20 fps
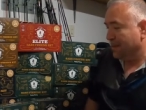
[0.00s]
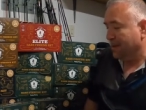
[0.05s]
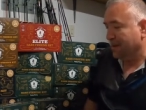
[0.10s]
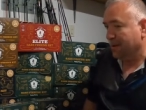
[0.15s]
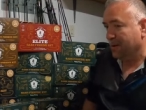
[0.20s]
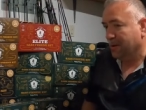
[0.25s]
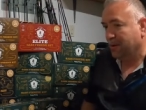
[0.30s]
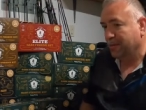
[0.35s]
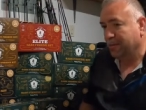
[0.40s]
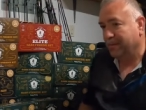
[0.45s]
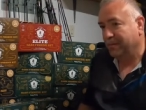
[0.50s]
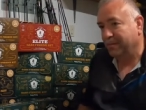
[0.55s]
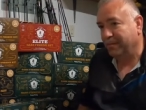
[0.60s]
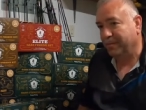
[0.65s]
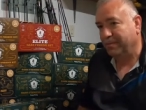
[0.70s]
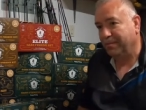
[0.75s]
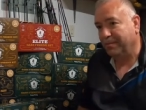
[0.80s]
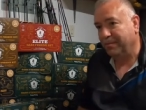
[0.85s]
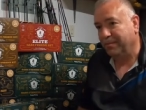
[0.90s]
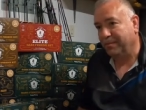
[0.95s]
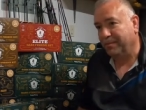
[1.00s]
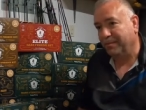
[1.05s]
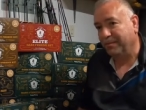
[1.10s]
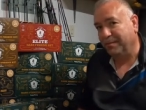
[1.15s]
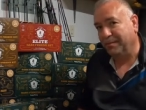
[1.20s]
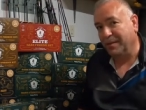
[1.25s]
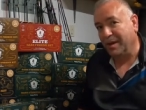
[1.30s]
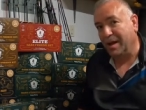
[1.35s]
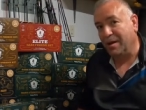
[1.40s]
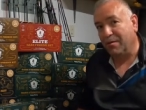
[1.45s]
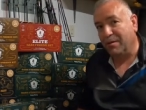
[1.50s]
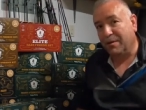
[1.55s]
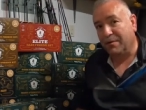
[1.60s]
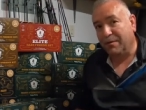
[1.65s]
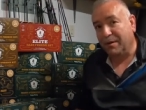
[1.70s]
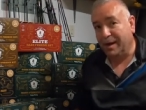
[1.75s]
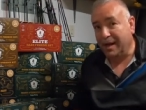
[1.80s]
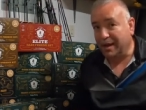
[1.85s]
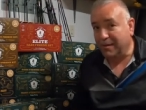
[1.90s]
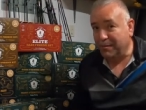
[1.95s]
I don't want to
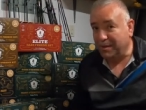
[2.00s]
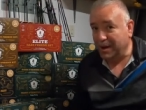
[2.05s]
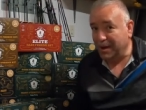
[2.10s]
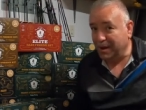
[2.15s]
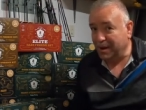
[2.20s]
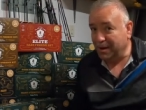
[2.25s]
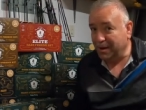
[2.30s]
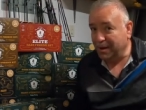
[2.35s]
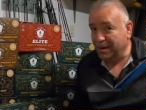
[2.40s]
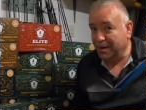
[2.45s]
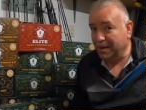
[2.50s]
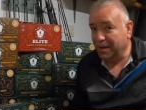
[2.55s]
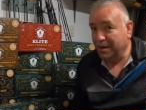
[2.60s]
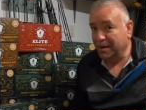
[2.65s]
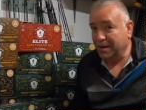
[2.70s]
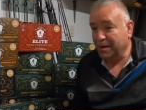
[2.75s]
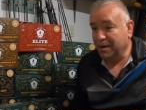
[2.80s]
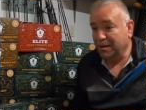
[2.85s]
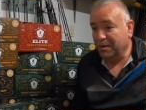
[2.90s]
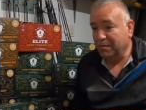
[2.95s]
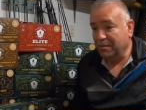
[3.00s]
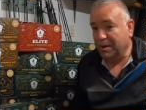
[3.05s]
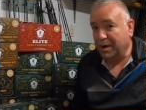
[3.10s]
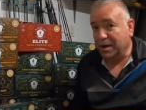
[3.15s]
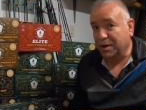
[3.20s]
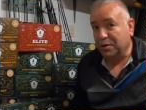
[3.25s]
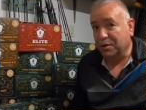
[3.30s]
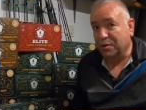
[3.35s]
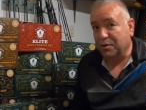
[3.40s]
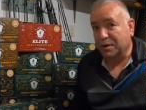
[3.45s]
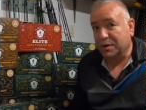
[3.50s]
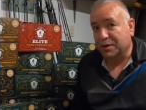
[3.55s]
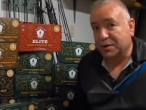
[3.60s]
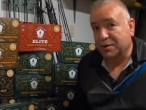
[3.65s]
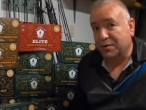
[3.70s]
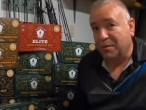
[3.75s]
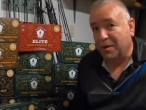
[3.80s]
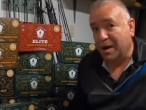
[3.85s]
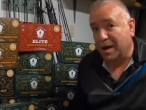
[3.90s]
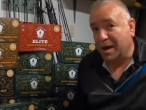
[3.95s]
forget my Guggen
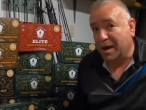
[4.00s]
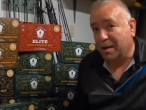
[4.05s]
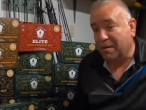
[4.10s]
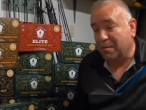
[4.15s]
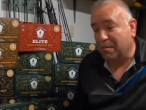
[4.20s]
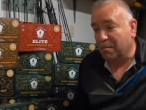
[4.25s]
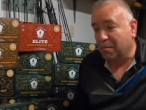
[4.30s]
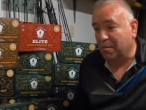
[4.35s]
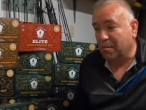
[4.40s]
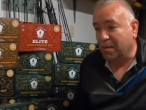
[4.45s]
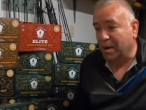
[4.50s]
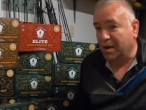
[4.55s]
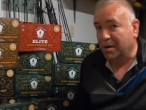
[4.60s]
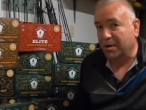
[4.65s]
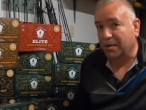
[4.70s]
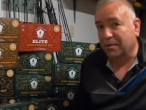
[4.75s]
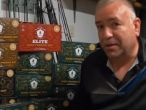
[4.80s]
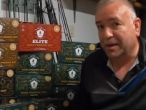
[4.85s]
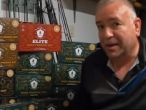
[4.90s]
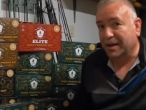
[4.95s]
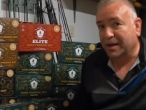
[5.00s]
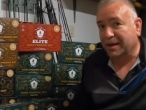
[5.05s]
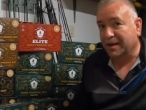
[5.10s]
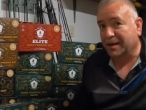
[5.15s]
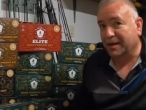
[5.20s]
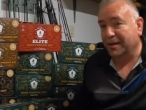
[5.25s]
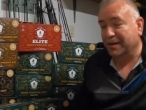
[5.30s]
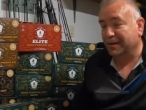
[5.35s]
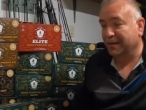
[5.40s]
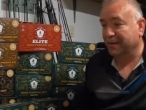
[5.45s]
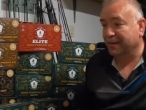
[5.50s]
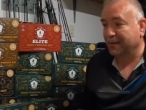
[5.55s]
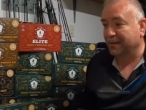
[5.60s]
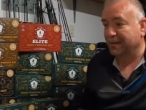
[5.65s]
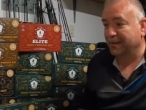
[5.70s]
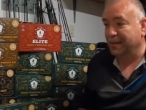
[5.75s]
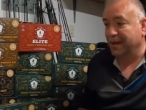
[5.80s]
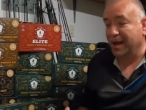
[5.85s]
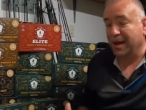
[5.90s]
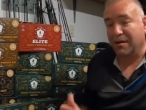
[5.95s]
Squad Mondo kit.
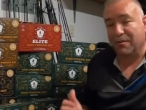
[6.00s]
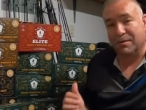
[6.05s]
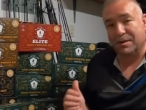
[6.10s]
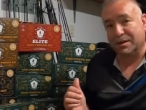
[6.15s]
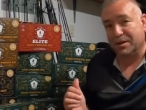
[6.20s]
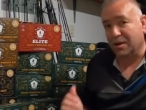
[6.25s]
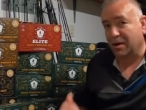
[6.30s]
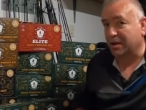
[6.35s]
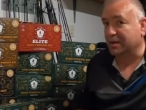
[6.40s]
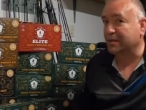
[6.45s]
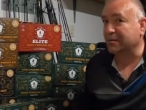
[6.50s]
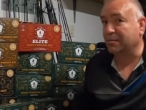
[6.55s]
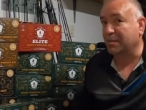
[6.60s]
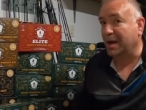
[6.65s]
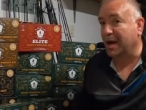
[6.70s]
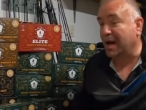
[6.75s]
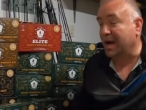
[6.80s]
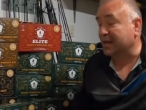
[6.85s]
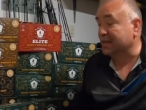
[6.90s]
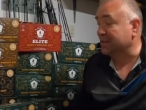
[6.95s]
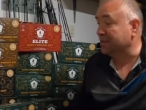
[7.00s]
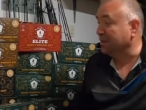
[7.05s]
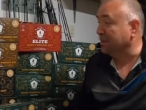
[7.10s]
That was an awesome box.